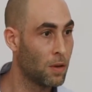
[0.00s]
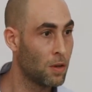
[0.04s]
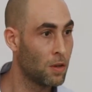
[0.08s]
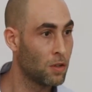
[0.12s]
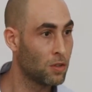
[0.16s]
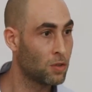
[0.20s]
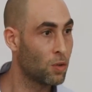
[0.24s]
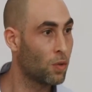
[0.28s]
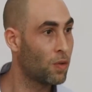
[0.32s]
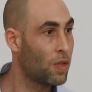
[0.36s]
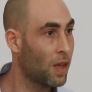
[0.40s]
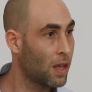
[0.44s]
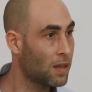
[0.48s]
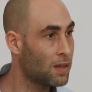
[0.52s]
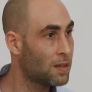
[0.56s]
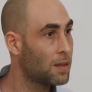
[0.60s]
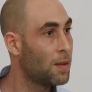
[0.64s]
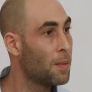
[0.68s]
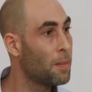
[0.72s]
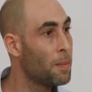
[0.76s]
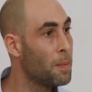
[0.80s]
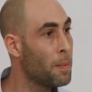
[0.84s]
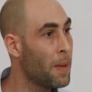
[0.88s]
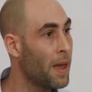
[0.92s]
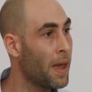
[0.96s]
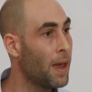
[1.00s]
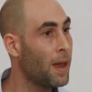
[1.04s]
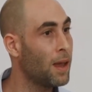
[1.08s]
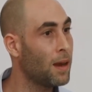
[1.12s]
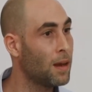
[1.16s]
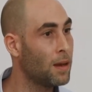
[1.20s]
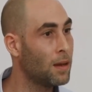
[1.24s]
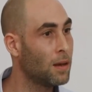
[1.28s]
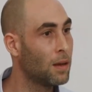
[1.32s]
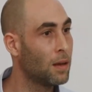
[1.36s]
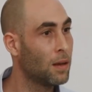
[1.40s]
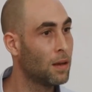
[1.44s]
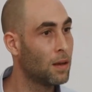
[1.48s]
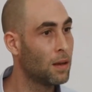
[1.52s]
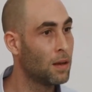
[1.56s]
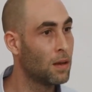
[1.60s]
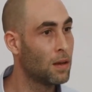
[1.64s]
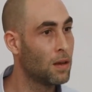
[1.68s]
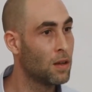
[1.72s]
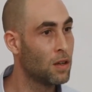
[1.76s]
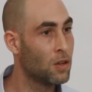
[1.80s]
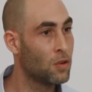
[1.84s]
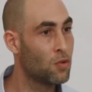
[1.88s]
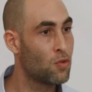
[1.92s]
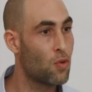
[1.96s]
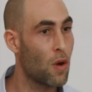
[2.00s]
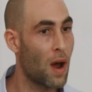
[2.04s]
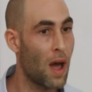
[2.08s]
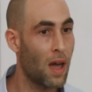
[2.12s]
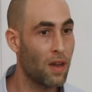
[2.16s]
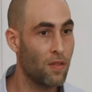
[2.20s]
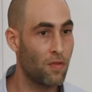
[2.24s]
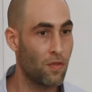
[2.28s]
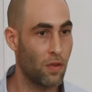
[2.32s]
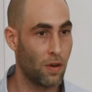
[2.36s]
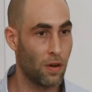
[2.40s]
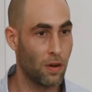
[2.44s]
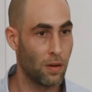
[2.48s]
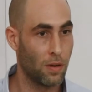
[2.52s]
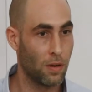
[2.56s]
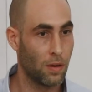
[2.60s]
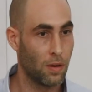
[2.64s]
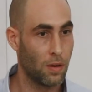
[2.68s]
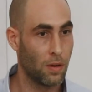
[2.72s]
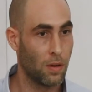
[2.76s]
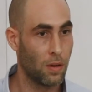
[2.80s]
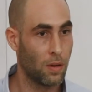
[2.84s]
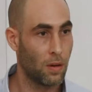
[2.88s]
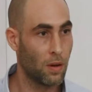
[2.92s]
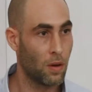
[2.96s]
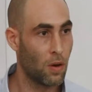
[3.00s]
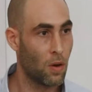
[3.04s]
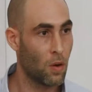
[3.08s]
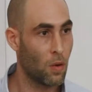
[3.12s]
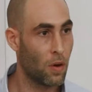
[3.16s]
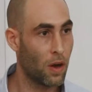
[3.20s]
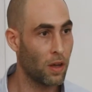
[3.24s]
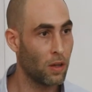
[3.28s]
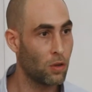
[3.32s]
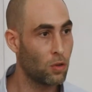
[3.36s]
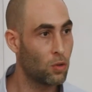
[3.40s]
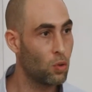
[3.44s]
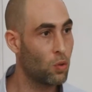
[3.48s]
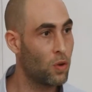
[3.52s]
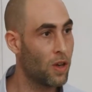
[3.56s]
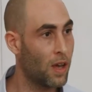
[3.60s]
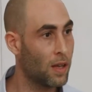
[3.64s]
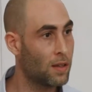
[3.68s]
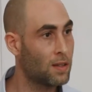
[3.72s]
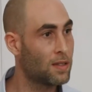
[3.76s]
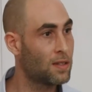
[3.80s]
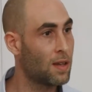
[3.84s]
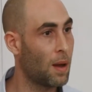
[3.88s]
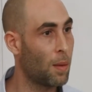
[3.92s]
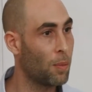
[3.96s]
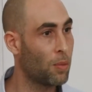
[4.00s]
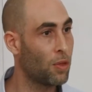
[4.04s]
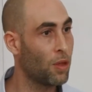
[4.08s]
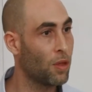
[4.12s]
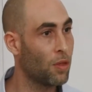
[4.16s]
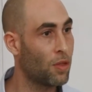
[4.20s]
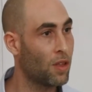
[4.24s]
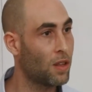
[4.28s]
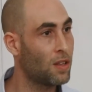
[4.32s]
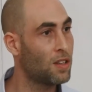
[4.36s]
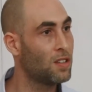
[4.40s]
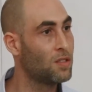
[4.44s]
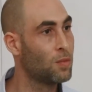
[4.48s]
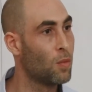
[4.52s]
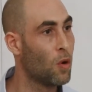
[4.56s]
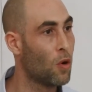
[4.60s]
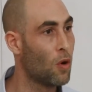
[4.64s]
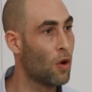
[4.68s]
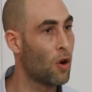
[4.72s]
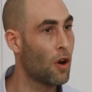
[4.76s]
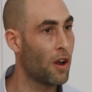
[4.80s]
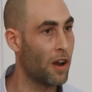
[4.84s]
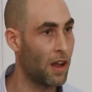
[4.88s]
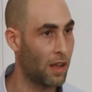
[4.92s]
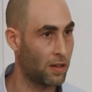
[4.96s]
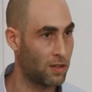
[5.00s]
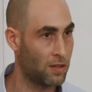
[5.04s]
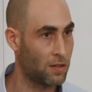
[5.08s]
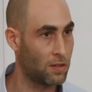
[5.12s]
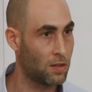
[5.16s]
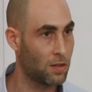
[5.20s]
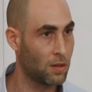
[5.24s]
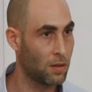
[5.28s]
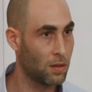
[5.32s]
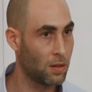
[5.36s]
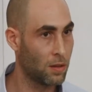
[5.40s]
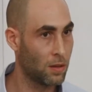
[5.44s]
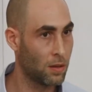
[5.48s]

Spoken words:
So that's the main driver, okay, to get something that is more honest.